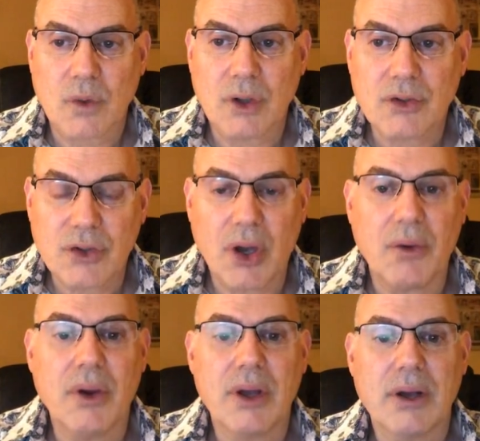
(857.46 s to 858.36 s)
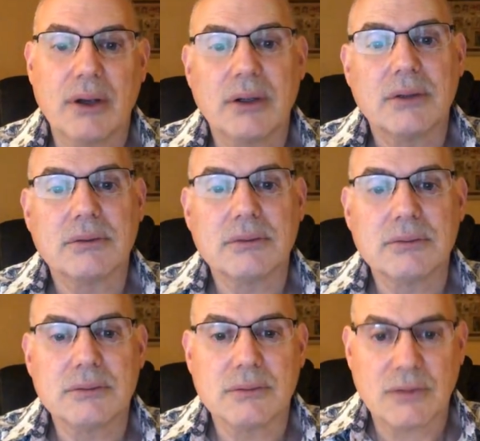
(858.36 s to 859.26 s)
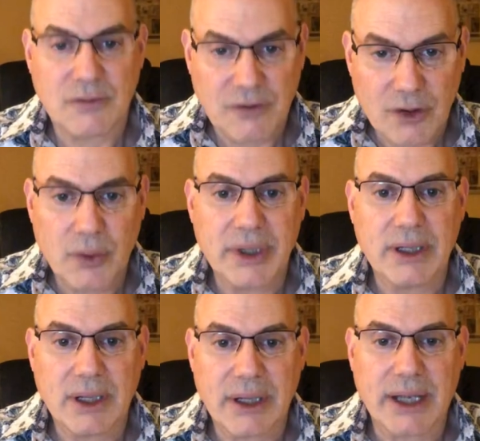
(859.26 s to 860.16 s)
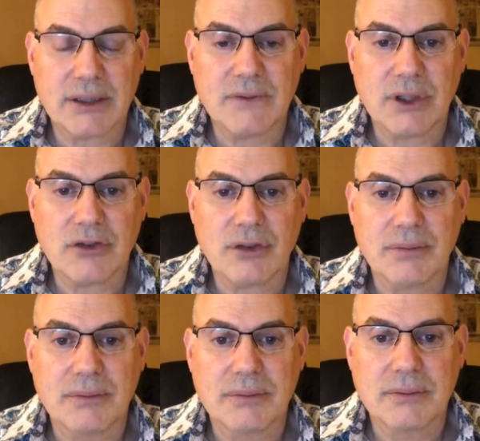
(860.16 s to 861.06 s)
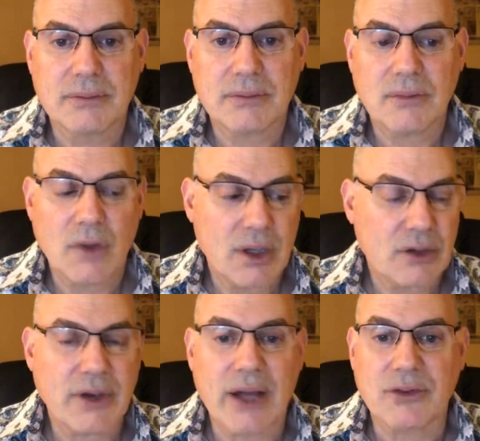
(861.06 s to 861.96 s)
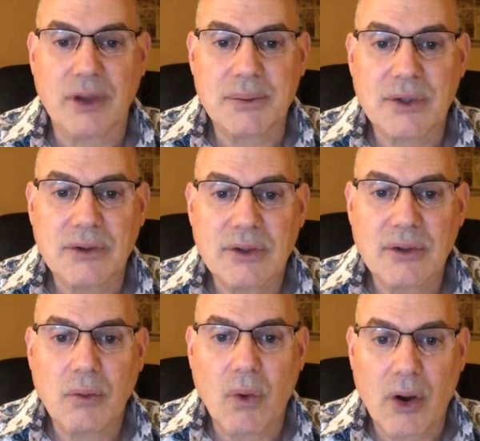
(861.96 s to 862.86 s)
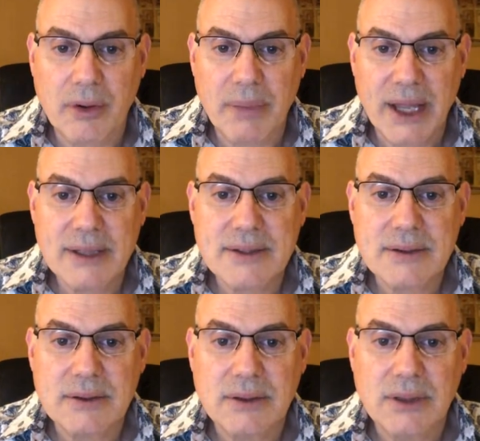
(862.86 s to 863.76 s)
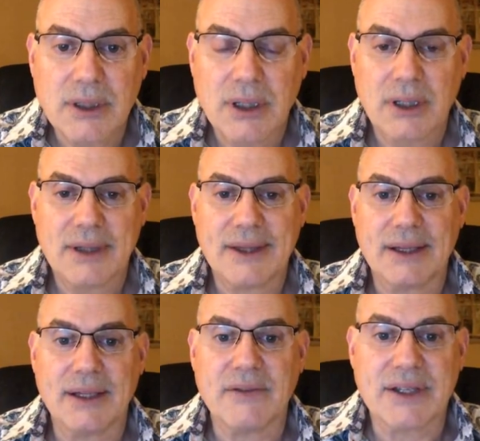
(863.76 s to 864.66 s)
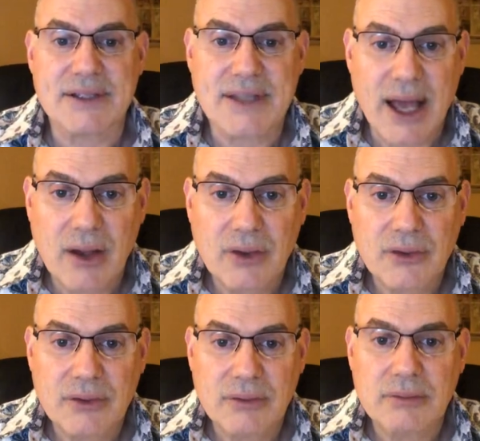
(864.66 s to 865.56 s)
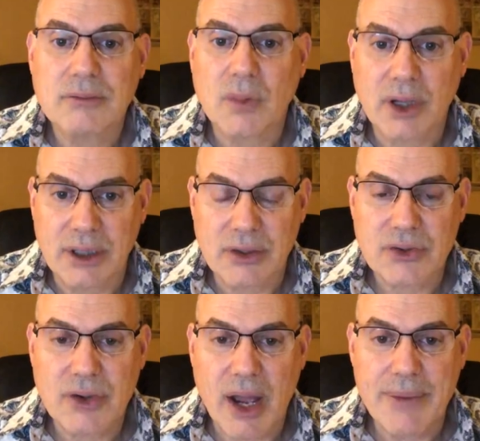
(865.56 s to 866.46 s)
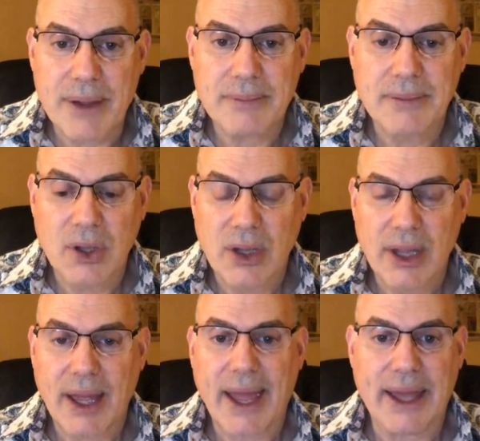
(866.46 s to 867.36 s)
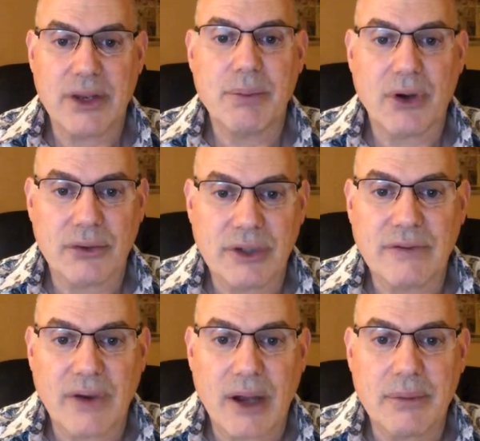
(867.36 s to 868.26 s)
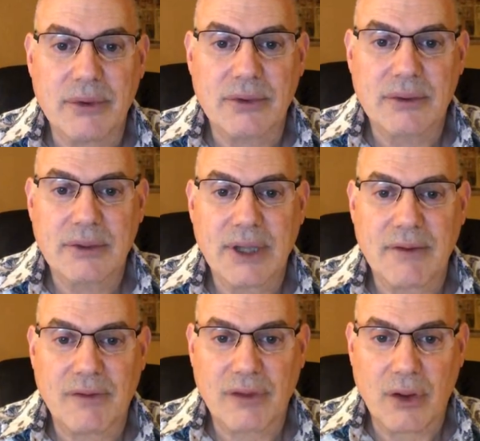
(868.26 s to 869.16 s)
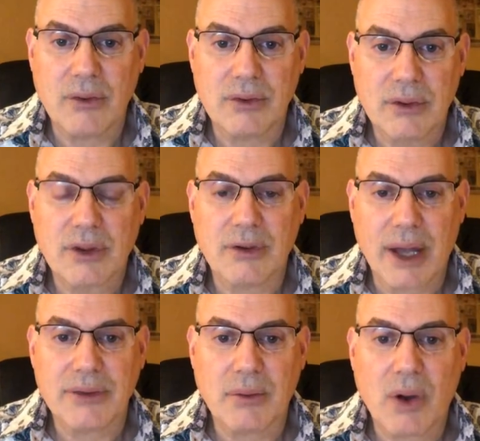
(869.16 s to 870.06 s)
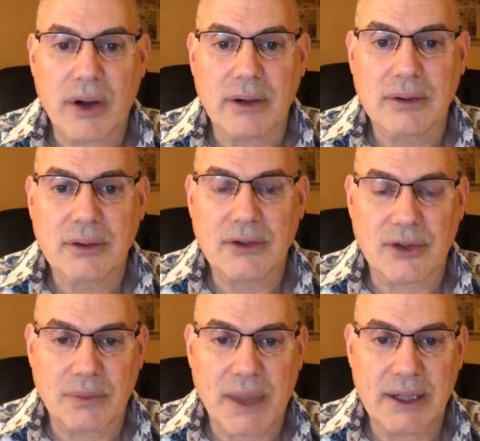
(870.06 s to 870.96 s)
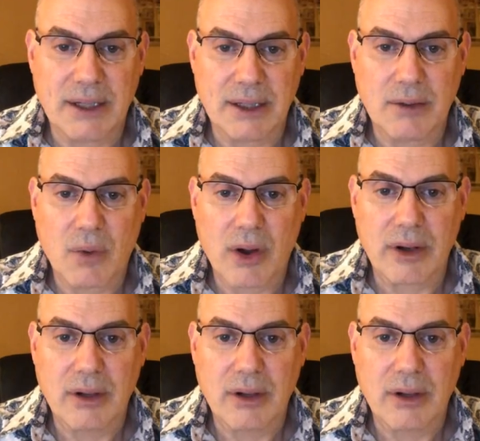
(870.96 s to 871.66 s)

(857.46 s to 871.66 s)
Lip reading: So, fluid connective tissue. Ground substance is a water base. The living cells, we're going to describe them, and the protein fibers that float throughout the water, suspended in the water.